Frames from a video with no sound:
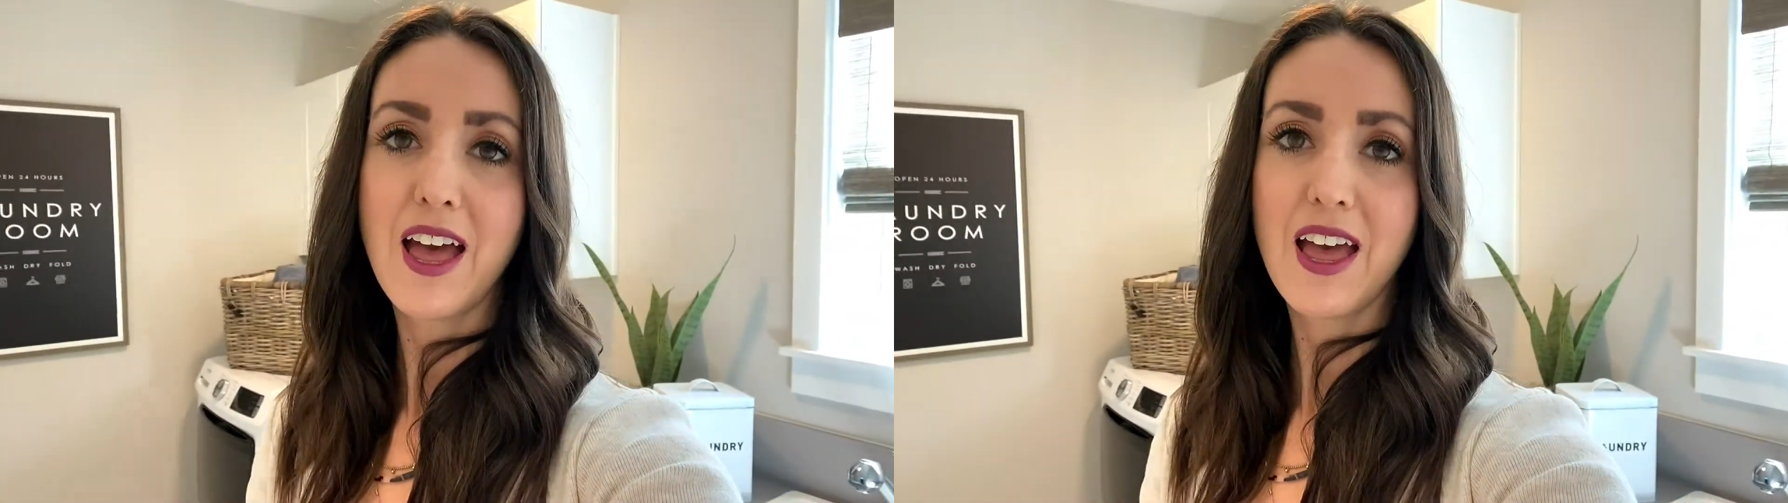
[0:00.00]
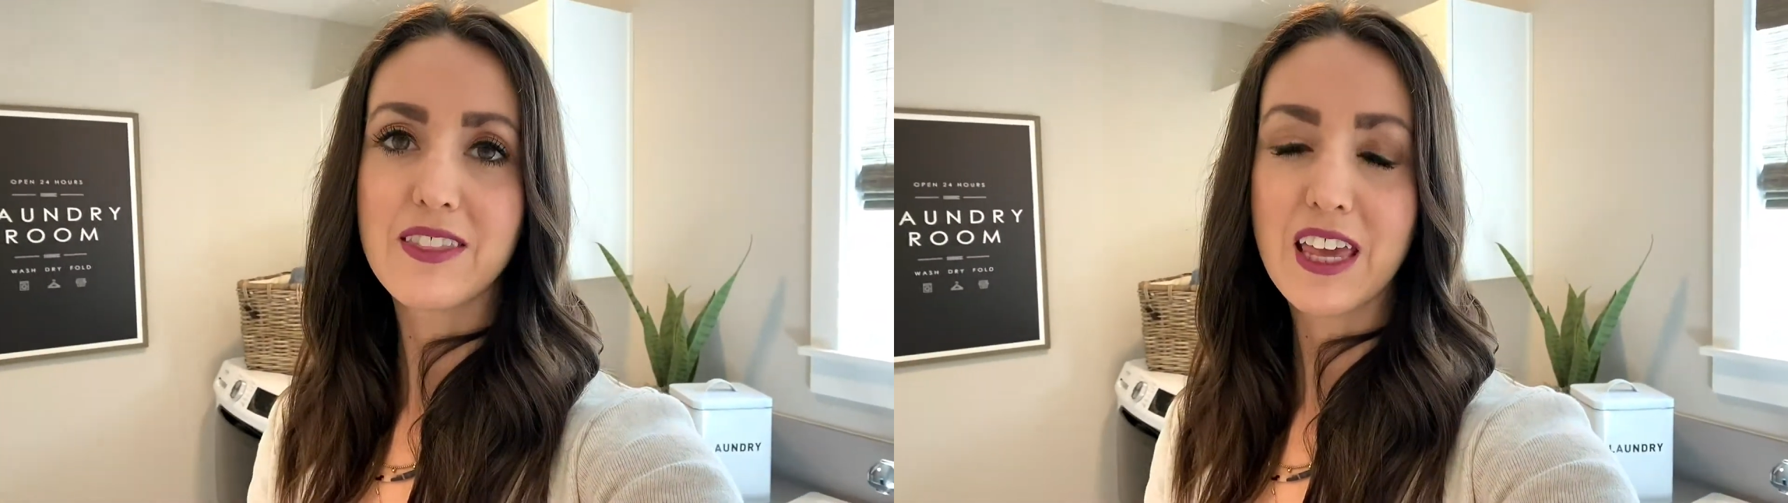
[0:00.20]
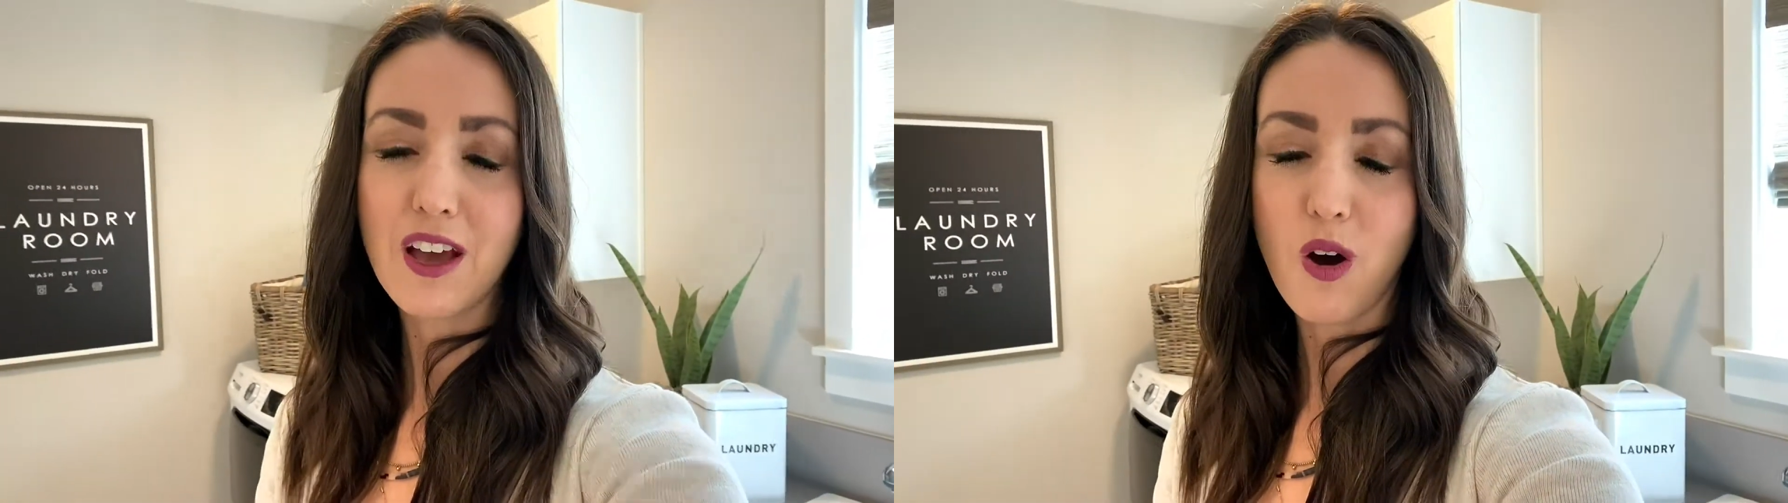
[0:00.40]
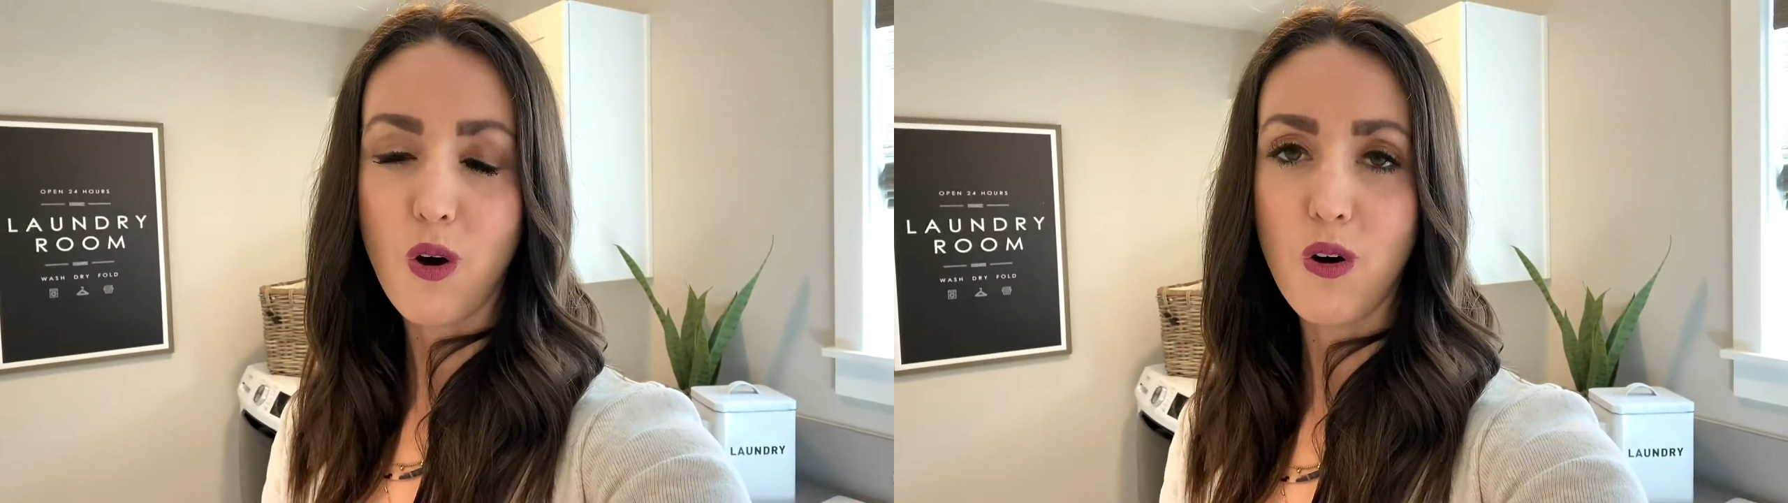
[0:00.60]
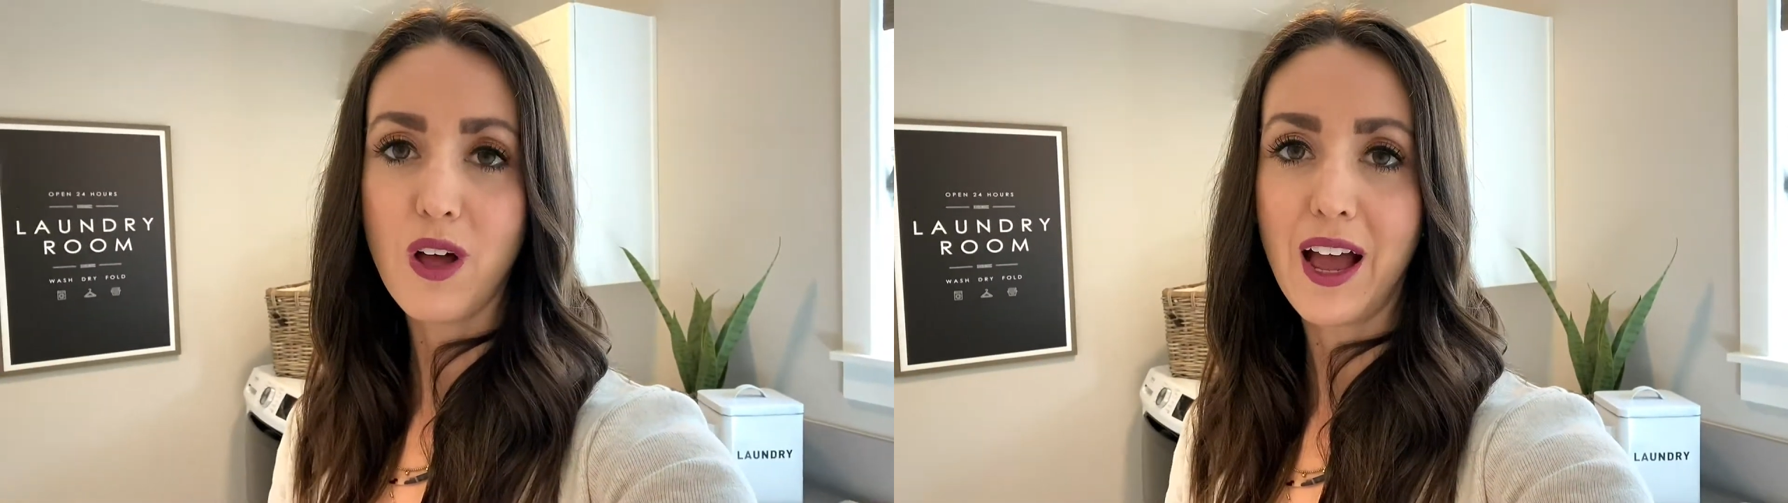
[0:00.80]
they
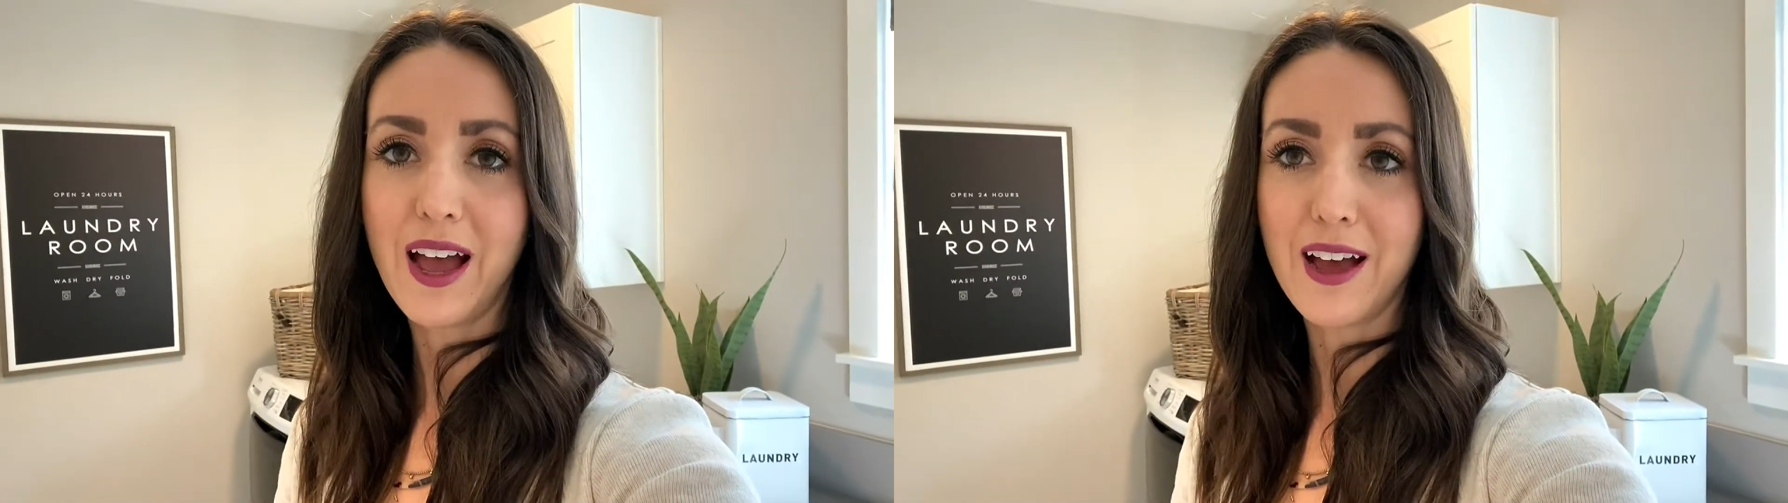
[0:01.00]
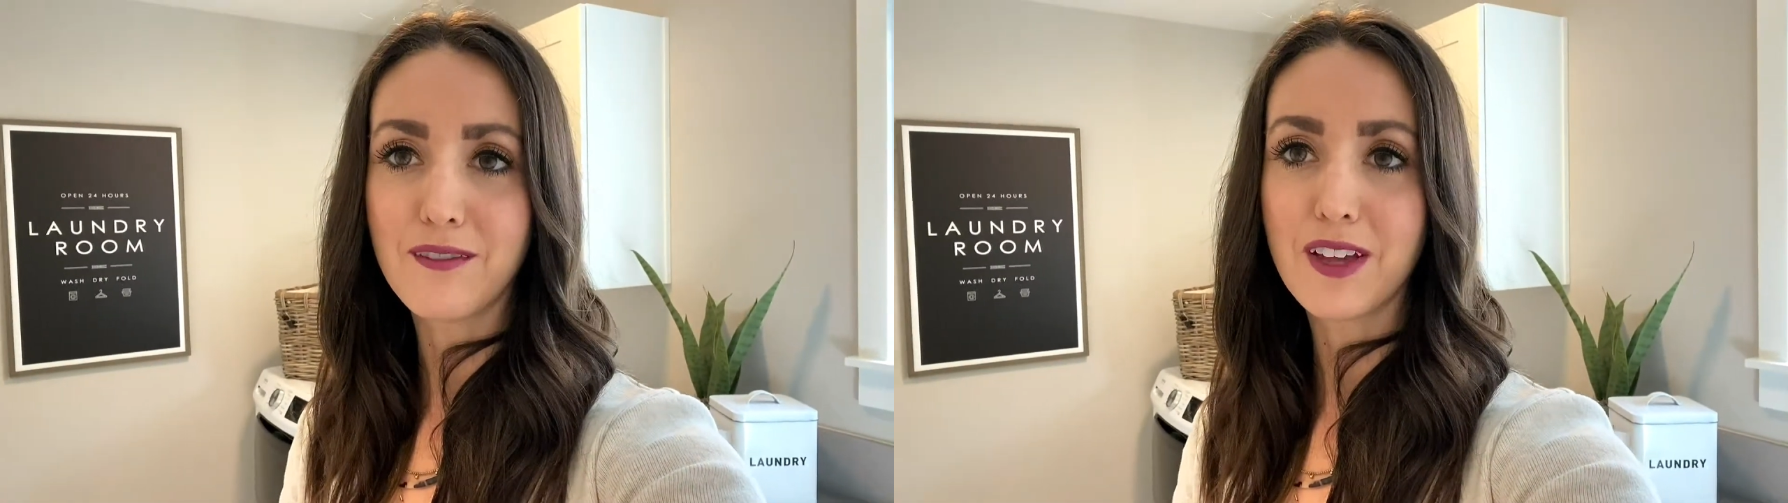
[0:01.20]
all have